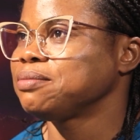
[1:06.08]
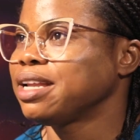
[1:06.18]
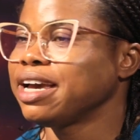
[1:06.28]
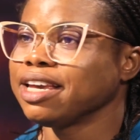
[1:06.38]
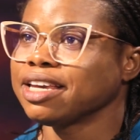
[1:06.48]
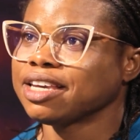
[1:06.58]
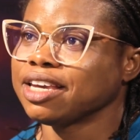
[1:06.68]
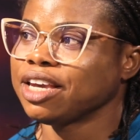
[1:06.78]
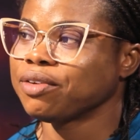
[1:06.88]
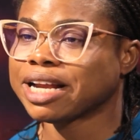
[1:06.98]
like
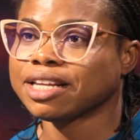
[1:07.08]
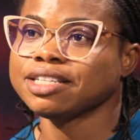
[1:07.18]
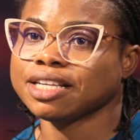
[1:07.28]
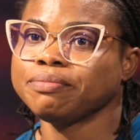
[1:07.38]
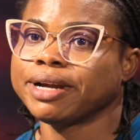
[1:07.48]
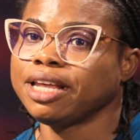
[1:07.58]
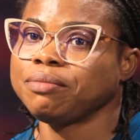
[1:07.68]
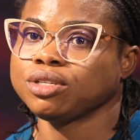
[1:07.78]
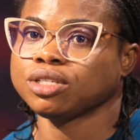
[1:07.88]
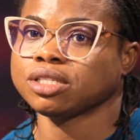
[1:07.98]
he rightly said, my
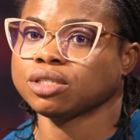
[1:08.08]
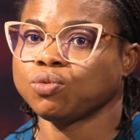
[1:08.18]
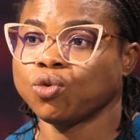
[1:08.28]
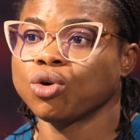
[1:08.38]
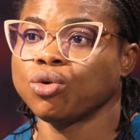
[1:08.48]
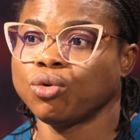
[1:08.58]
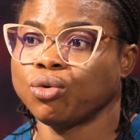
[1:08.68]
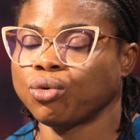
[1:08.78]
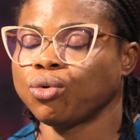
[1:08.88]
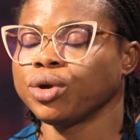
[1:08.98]
name is Nworgu
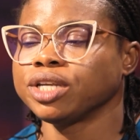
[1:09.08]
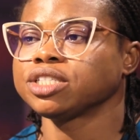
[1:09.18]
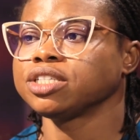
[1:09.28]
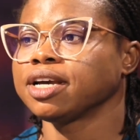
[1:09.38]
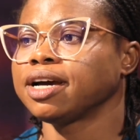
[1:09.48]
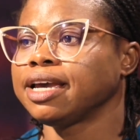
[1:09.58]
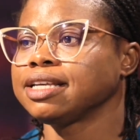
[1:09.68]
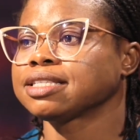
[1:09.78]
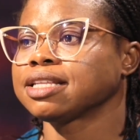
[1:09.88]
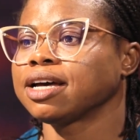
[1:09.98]
Esther
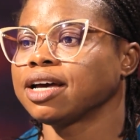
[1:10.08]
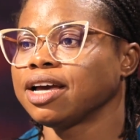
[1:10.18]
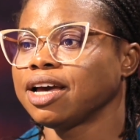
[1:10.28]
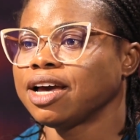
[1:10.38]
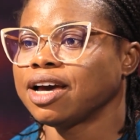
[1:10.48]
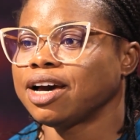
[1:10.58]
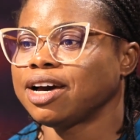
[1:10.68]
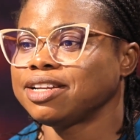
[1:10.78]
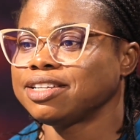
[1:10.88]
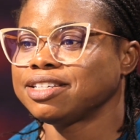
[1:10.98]
Esther,
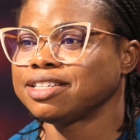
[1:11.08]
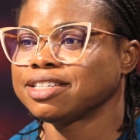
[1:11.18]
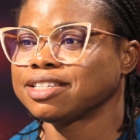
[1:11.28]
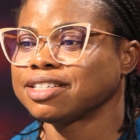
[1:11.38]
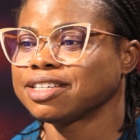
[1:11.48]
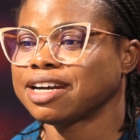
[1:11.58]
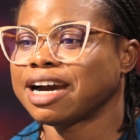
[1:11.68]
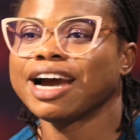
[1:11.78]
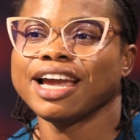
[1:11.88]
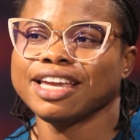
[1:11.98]
and
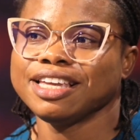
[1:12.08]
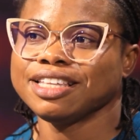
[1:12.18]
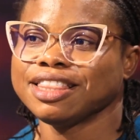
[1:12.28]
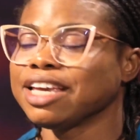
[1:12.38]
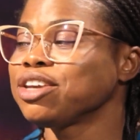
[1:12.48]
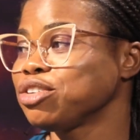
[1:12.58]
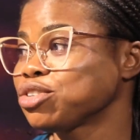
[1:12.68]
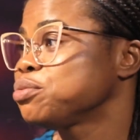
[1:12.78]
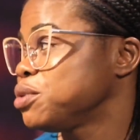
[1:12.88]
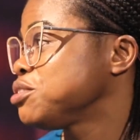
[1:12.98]
I thank you
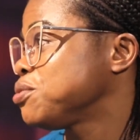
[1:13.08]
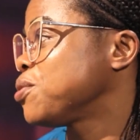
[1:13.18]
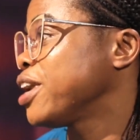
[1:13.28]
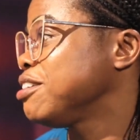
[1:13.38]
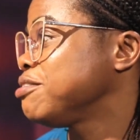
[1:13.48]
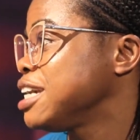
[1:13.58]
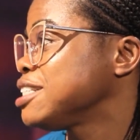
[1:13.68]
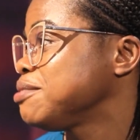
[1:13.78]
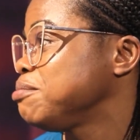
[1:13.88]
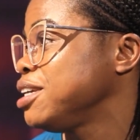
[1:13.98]
so much for
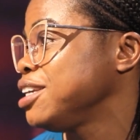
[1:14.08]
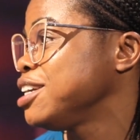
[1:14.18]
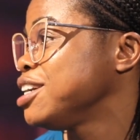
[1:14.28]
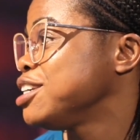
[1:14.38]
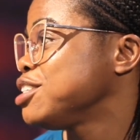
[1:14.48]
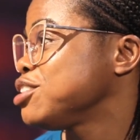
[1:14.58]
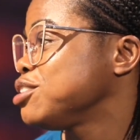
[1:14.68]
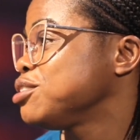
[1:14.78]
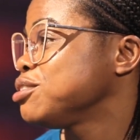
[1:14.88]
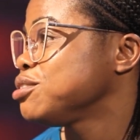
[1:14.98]
inviting me
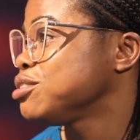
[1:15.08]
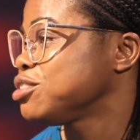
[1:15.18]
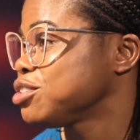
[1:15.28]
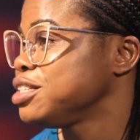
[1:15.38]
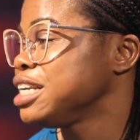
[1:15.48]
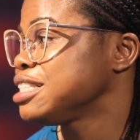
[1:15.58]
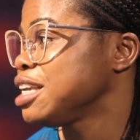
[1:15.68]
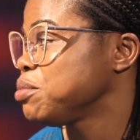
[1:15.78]
to today's